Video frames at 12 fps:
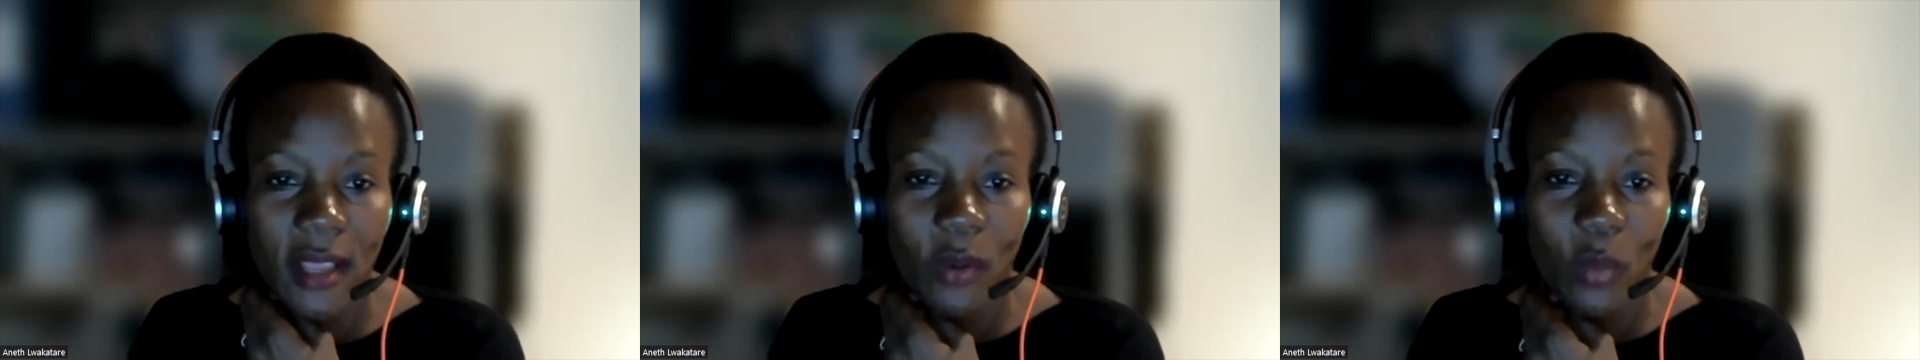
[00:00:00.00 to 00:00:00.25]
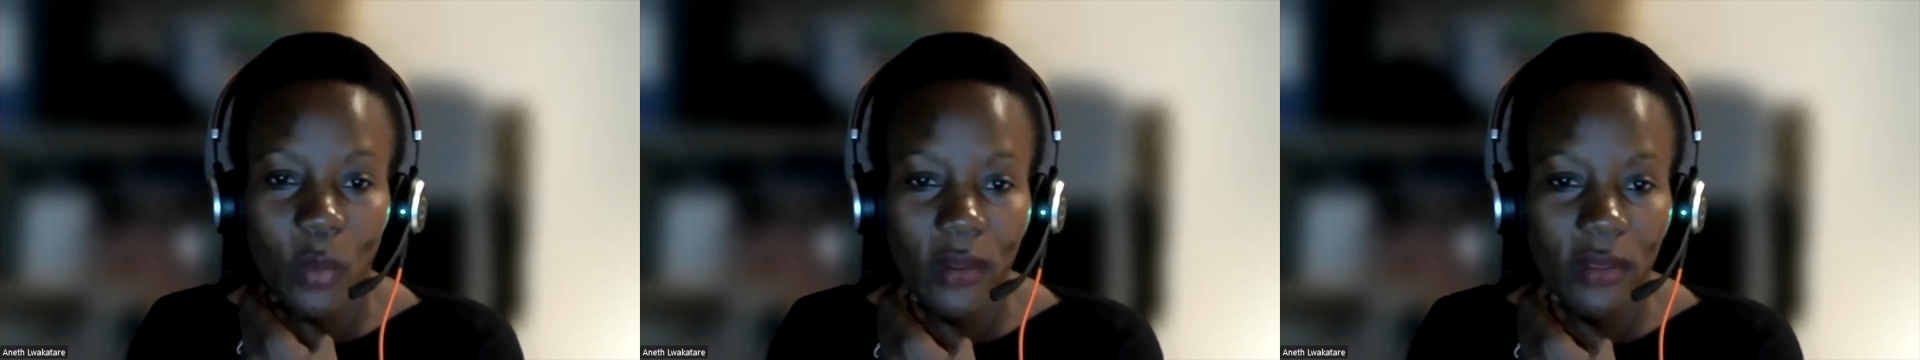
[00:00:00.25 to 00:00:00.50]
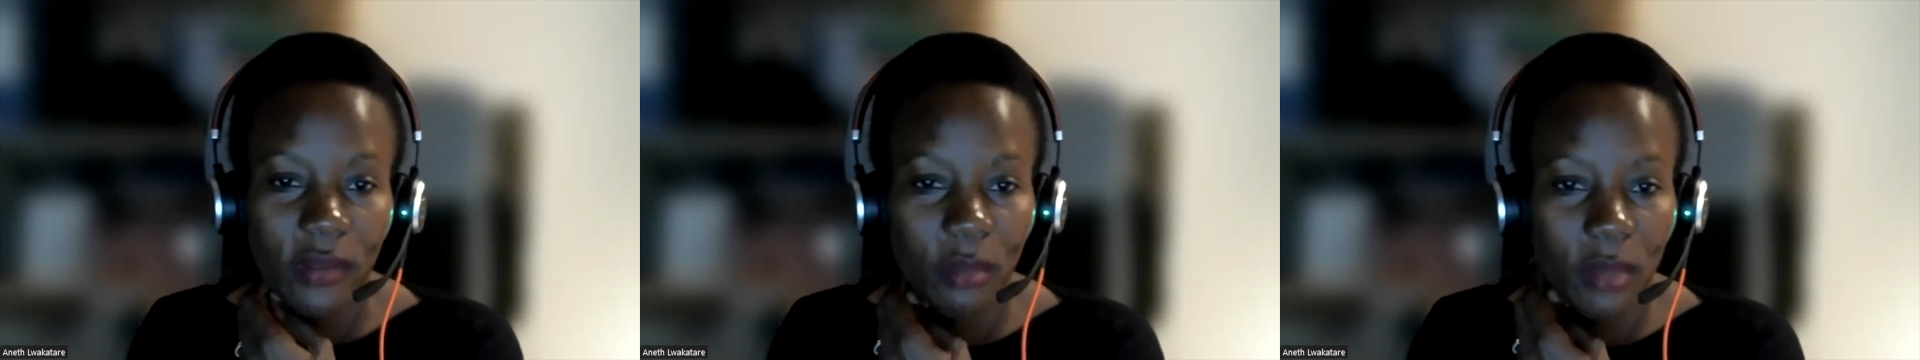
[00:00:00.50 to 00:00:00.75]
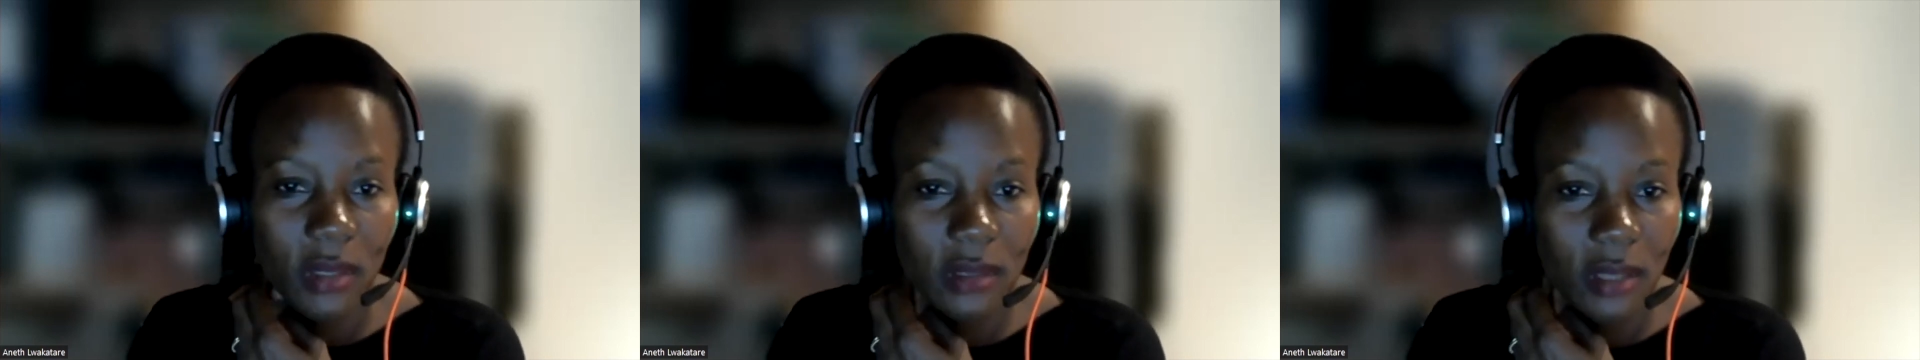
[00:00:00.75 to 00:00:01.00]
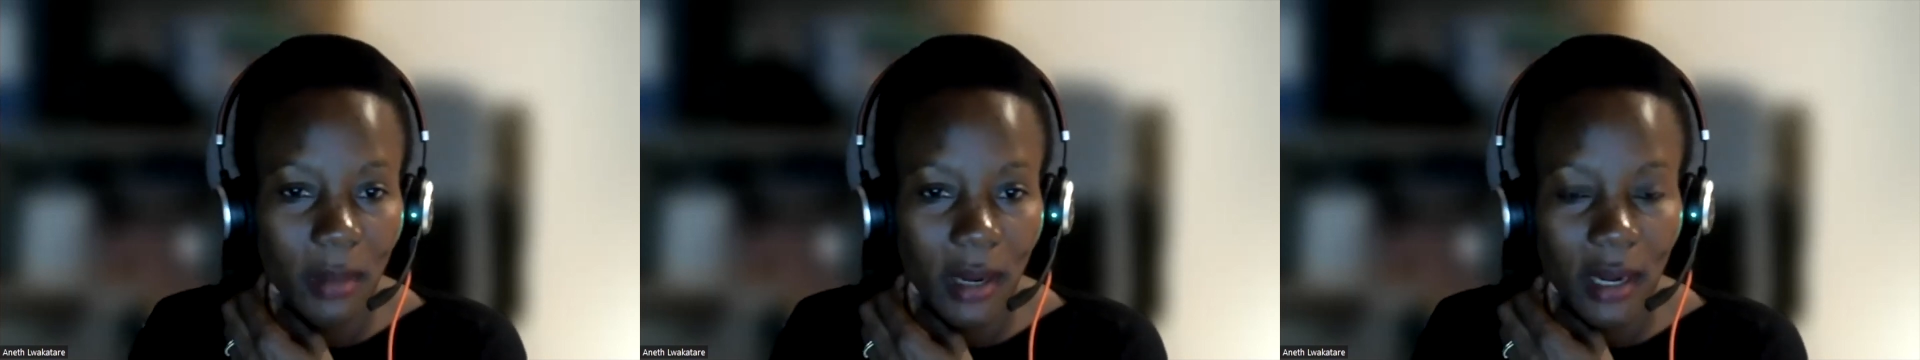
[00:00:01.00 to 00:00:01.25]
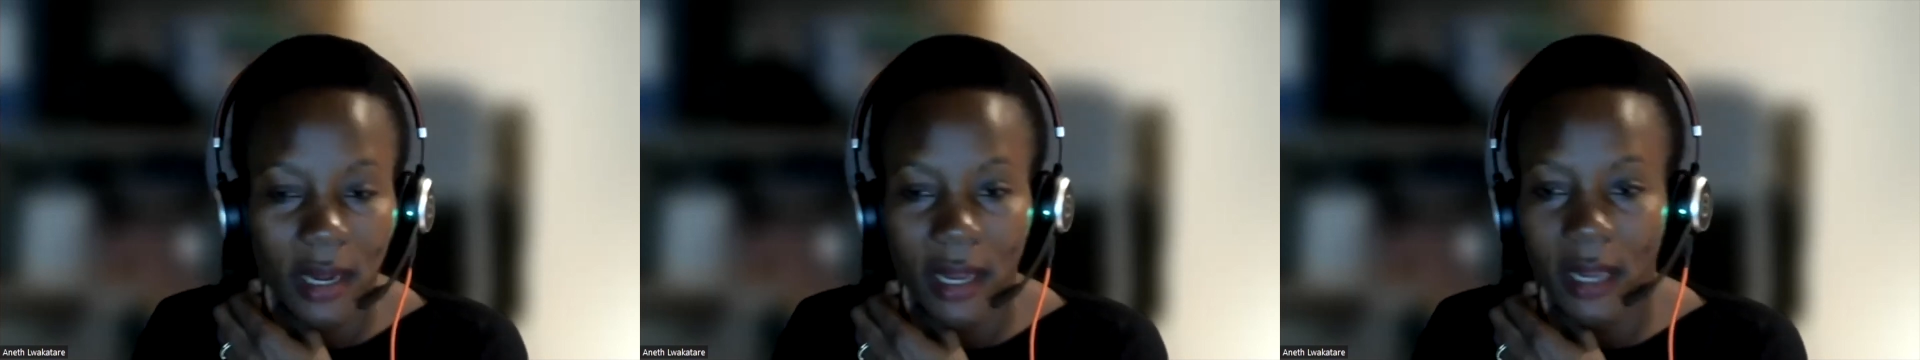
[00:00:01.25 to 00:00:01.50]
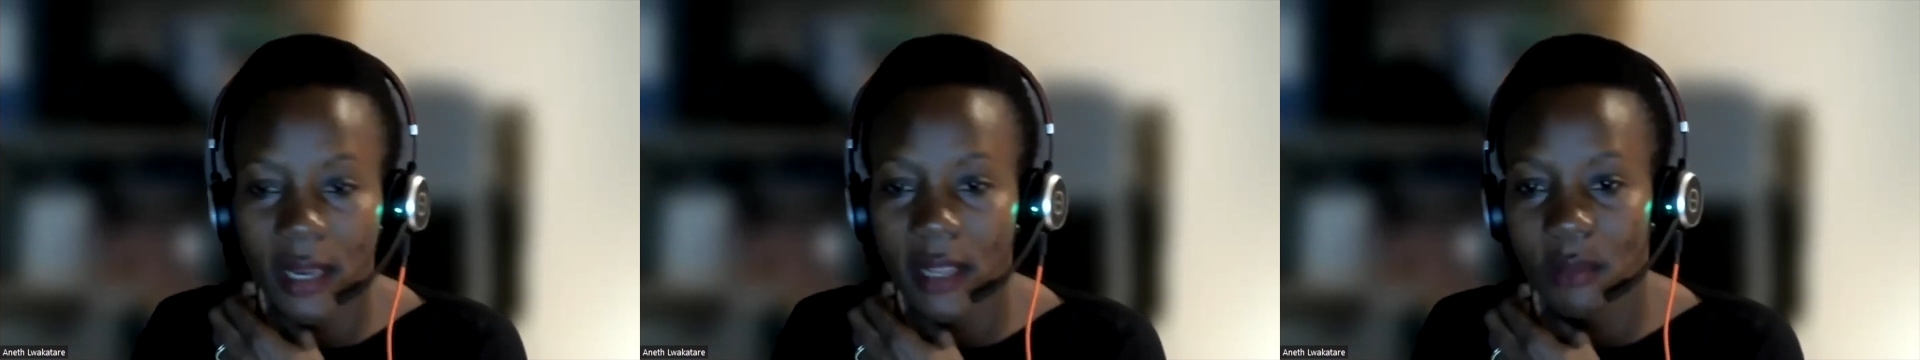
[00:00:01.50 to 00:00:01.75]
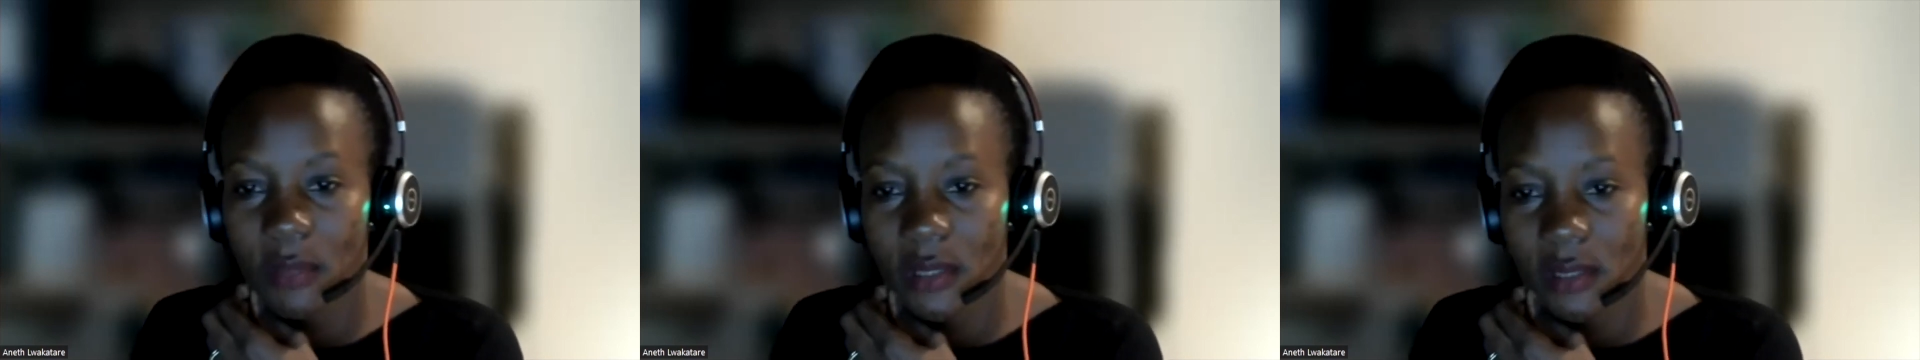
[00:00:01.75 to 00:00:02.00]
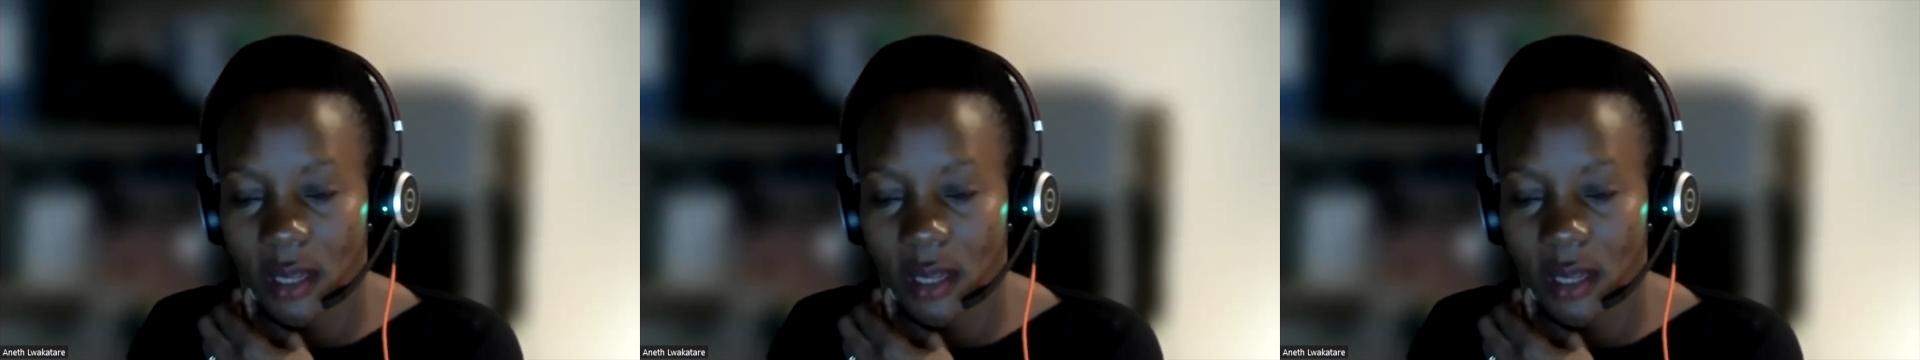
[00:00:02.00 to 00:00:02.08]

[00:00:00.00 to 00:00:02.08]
with Mr. Makakala and Mr.